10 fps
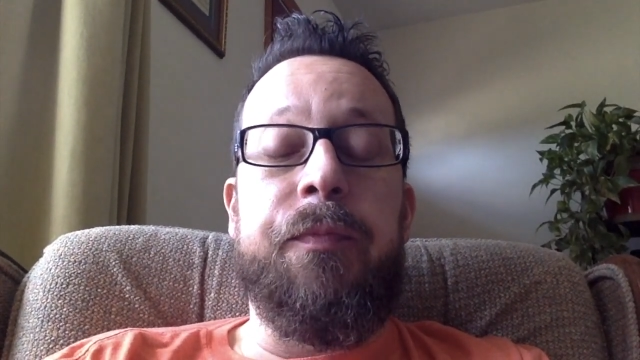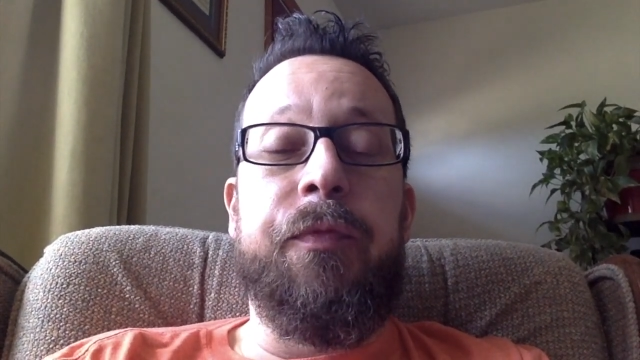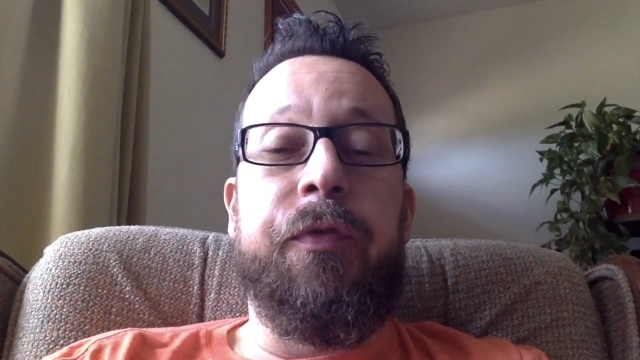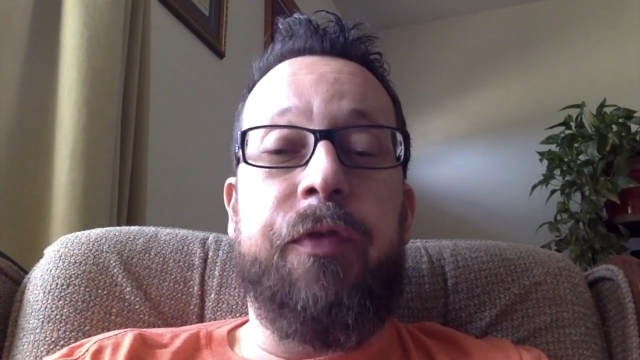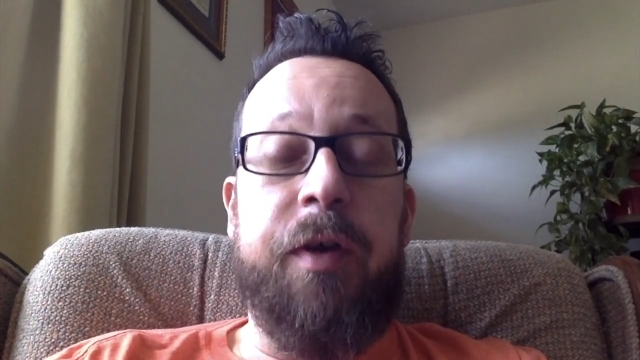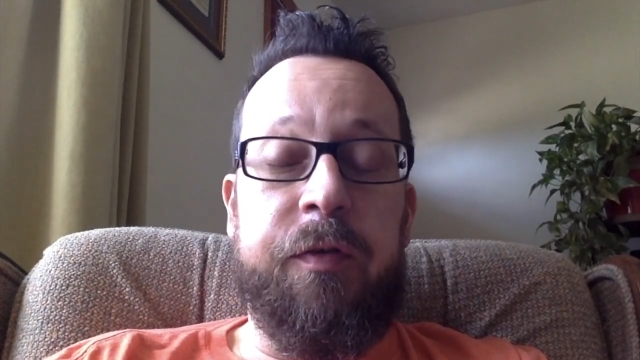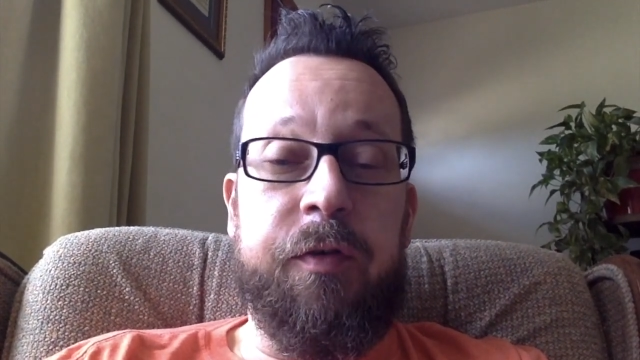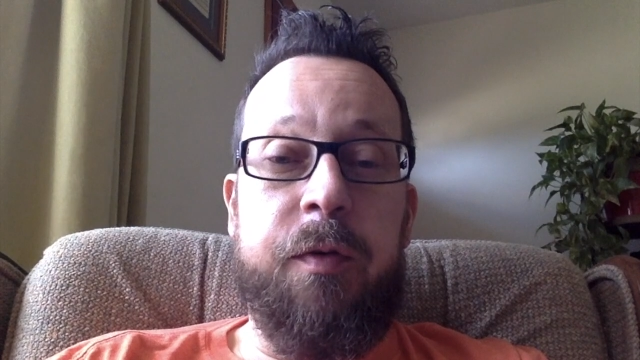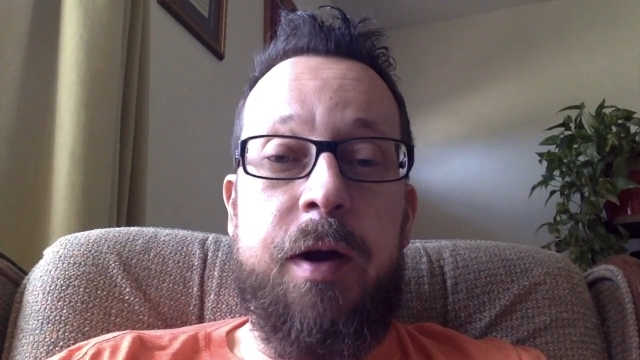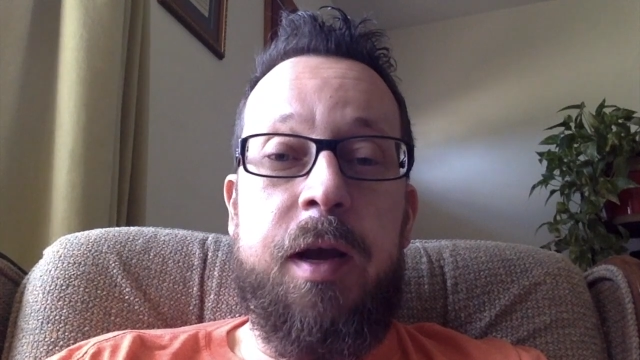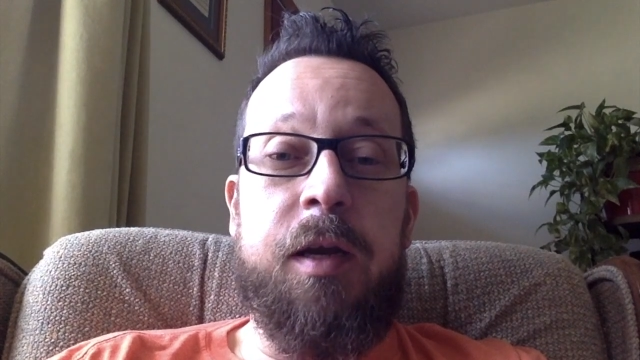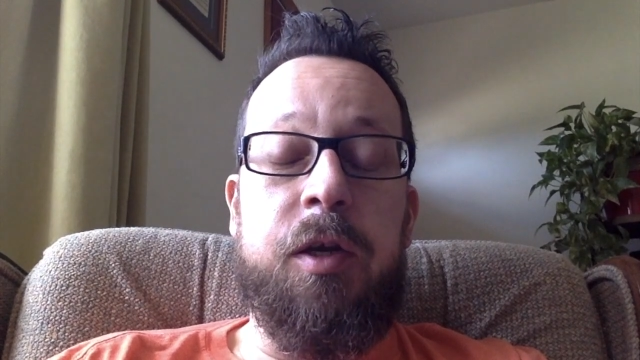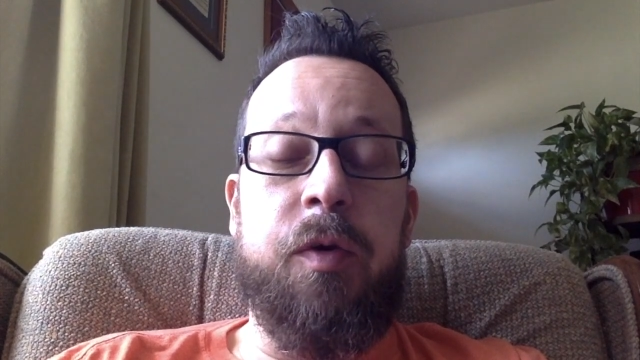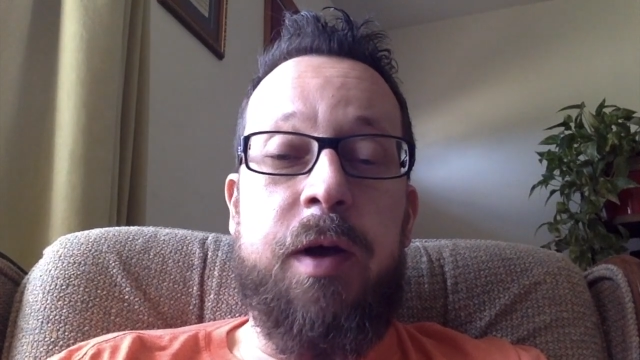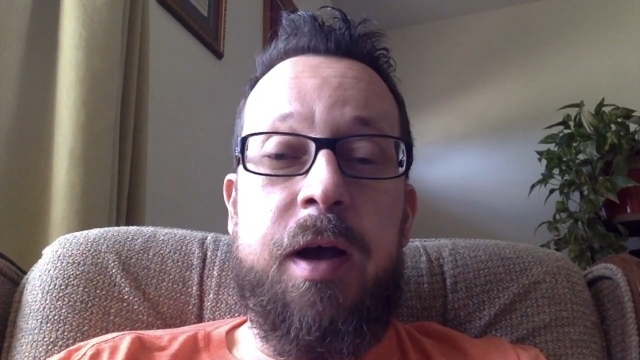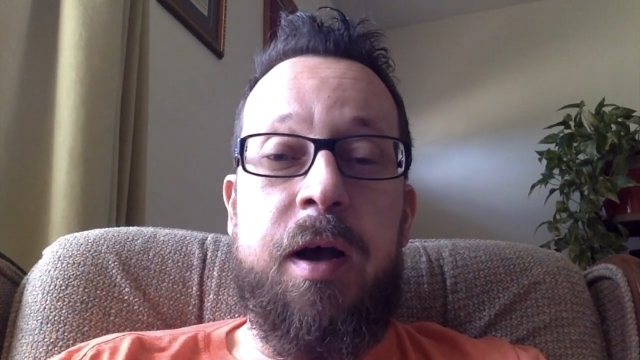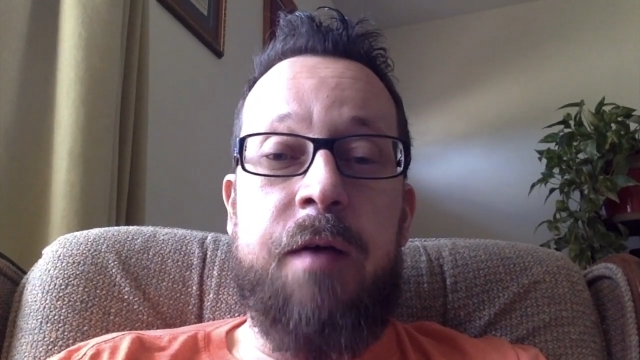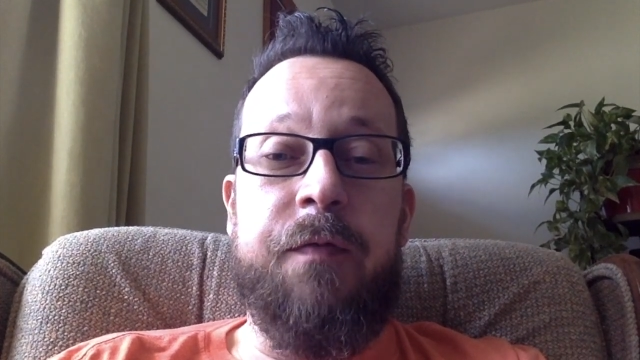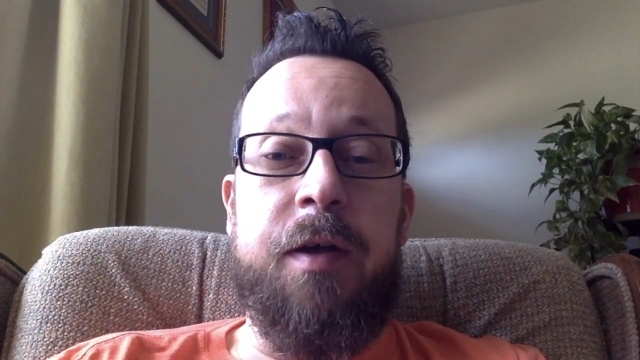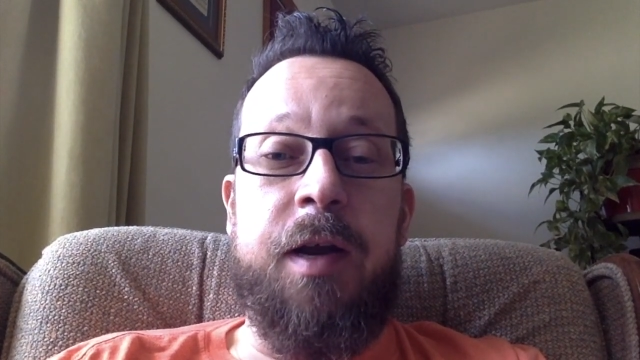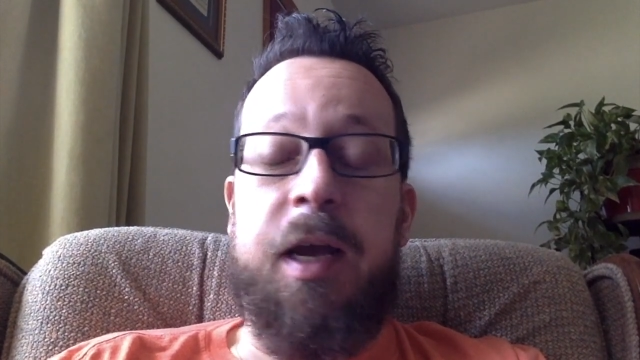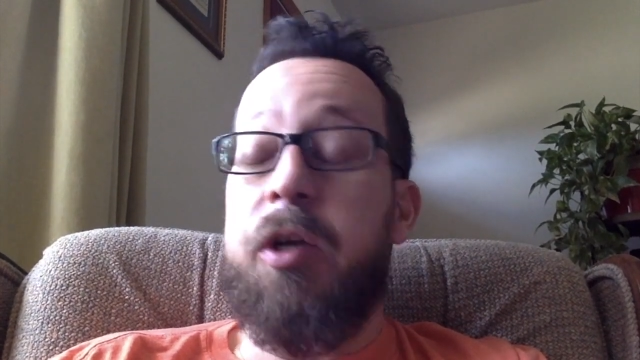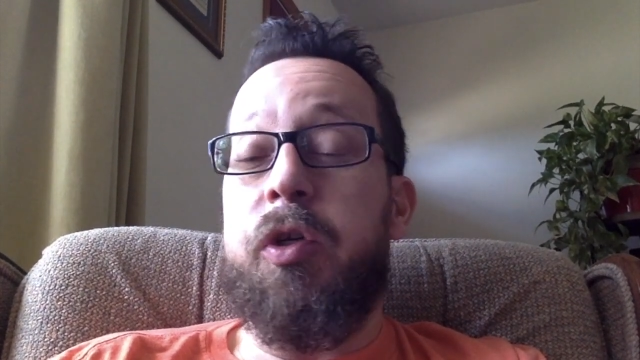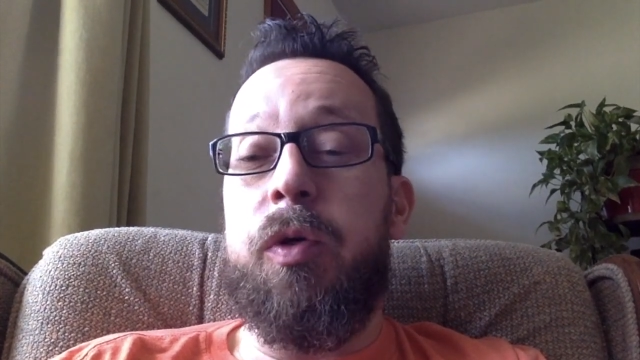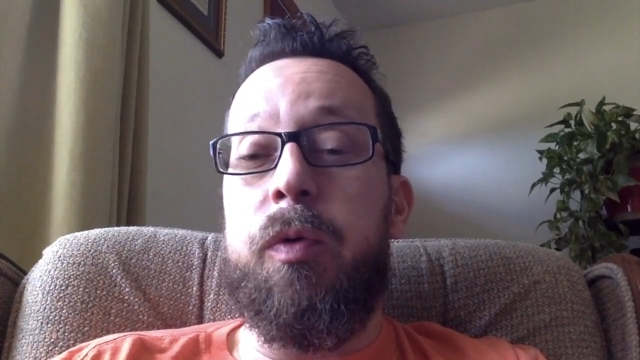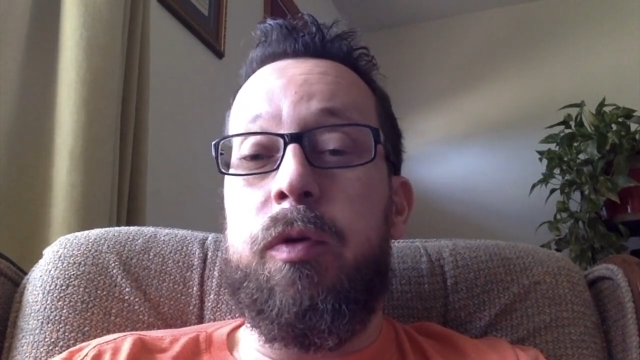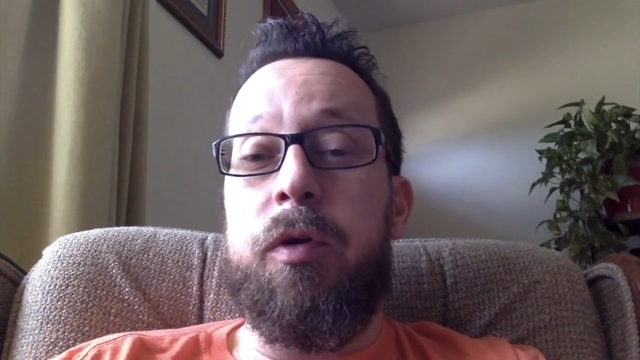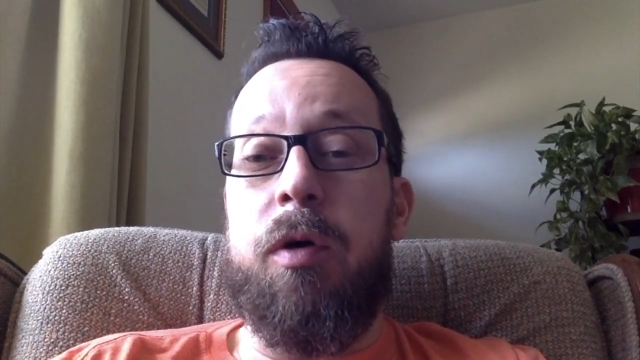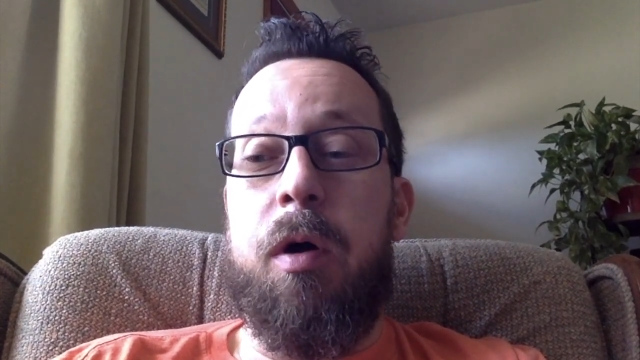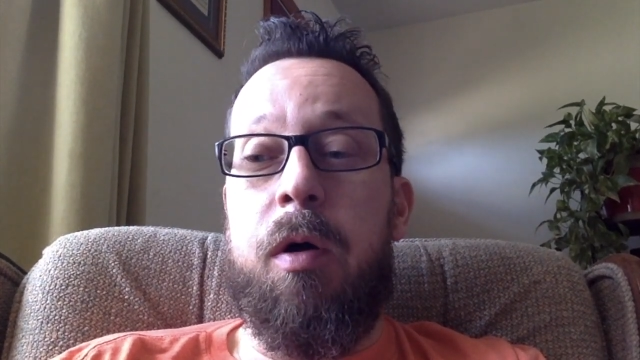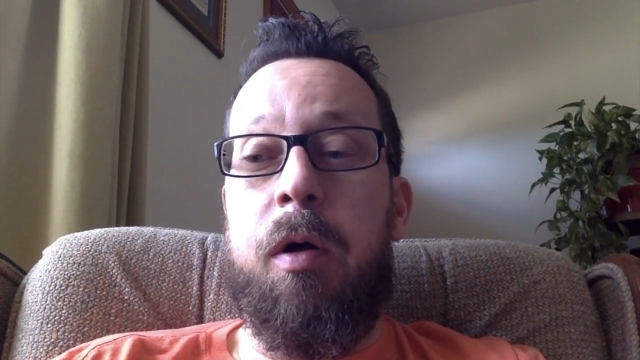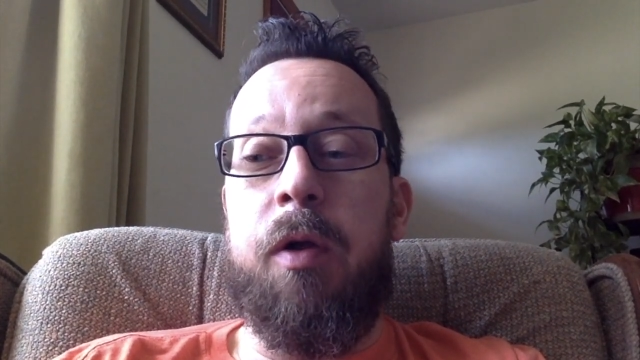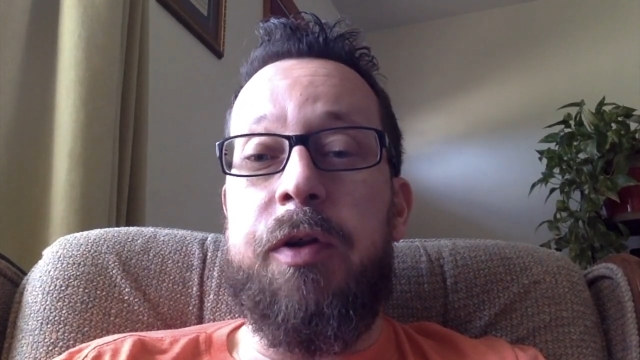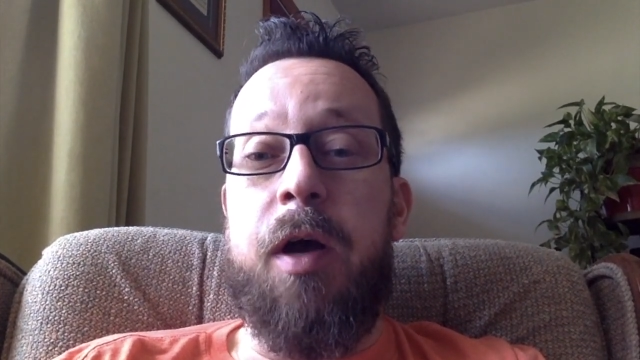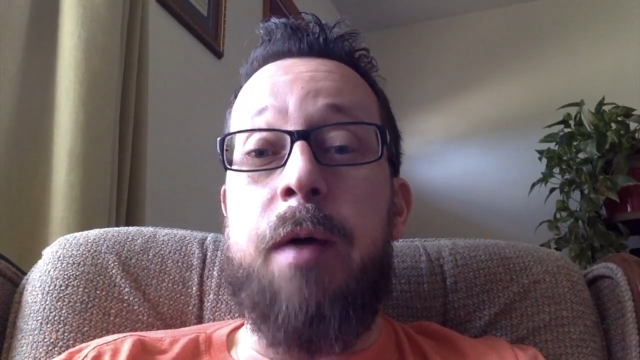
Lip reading: Sixth grade, you have an etude called